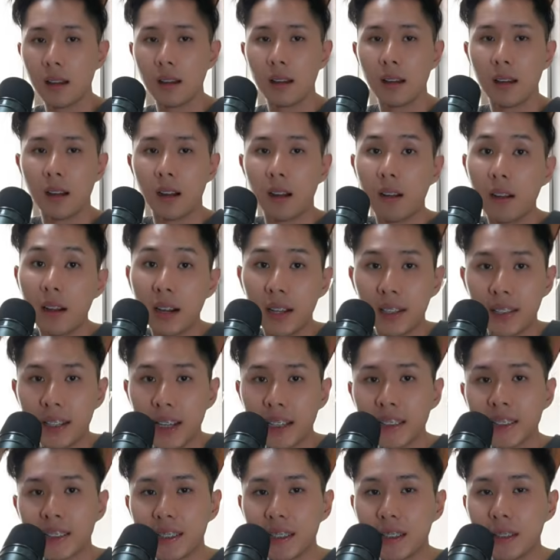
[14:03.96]
Alright,
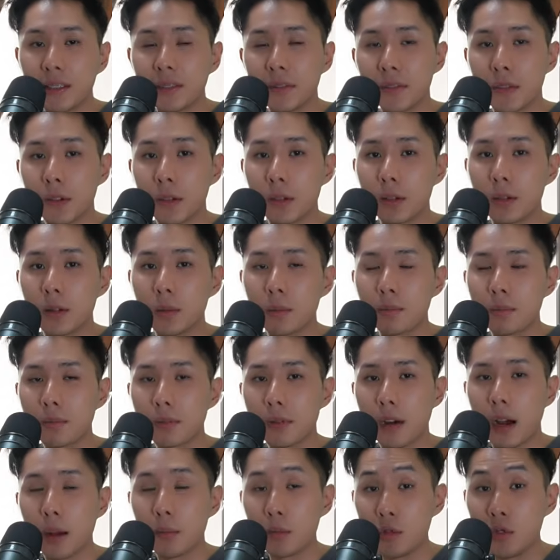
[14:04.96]
that's it for
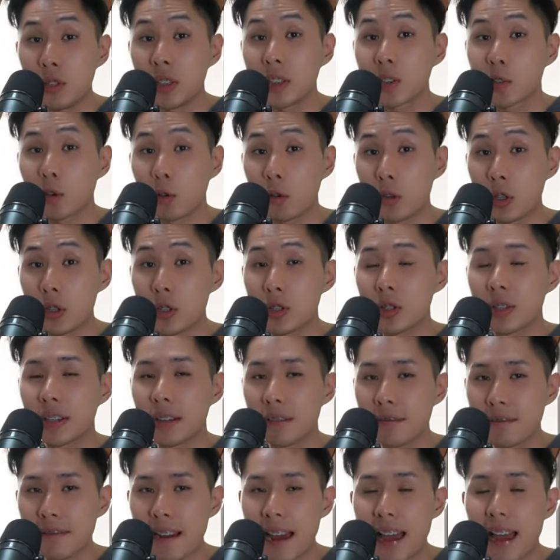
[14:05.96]
primary storage, the
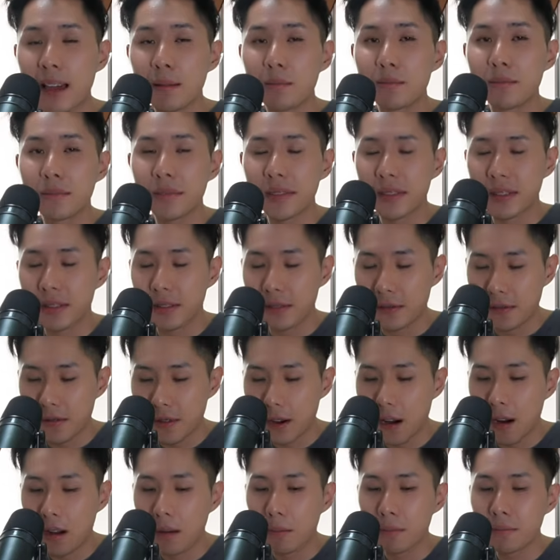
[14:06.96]
RAM, the
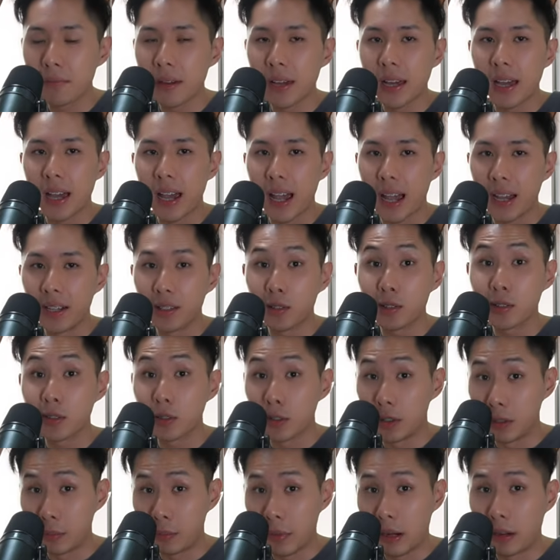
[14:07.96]
ROM, and also
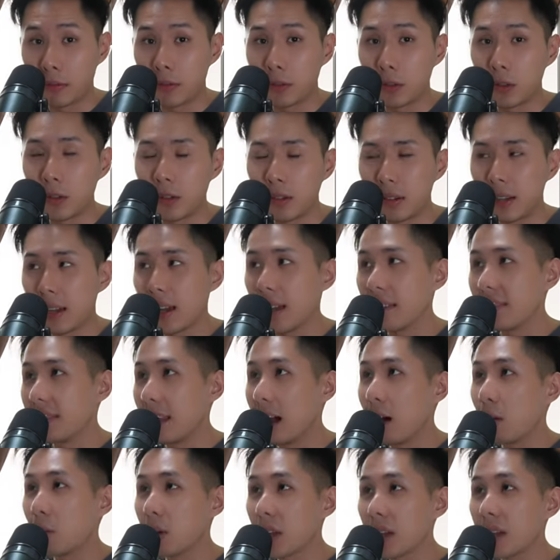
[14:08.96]
the buffer.
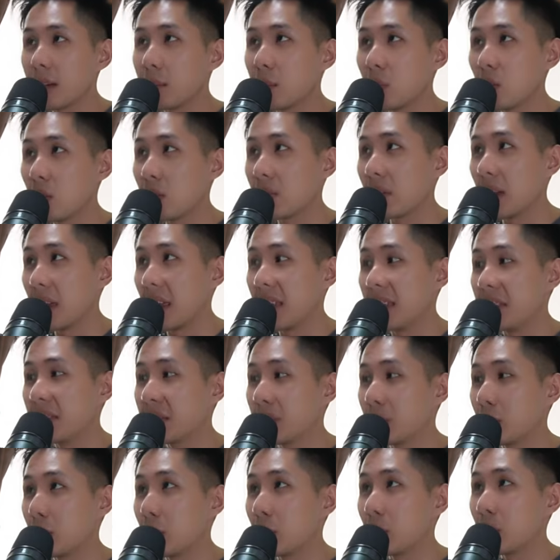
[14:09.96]
Now we're going to move
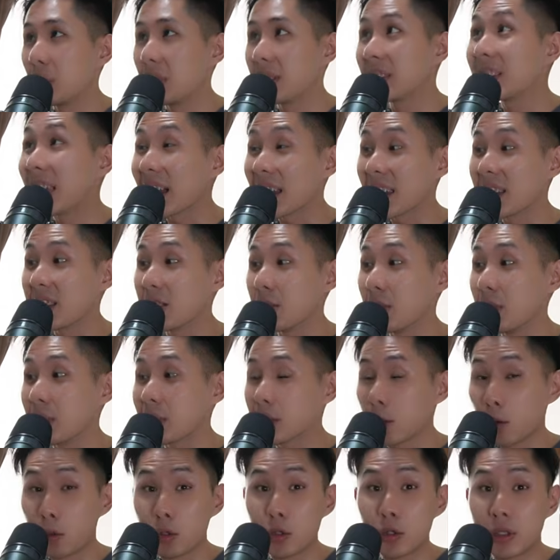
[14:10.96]
into secondary
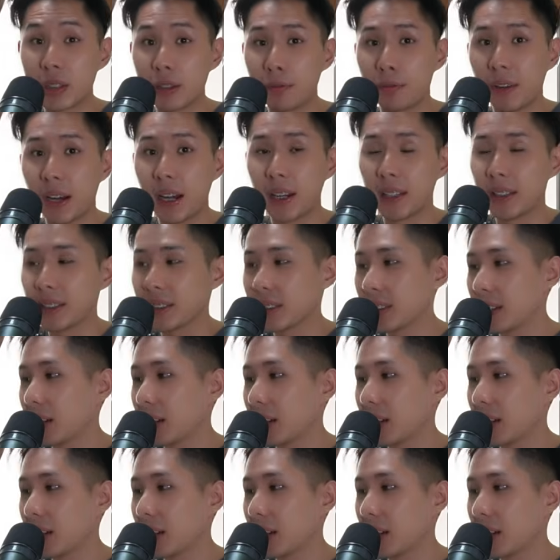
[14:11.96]
storage device,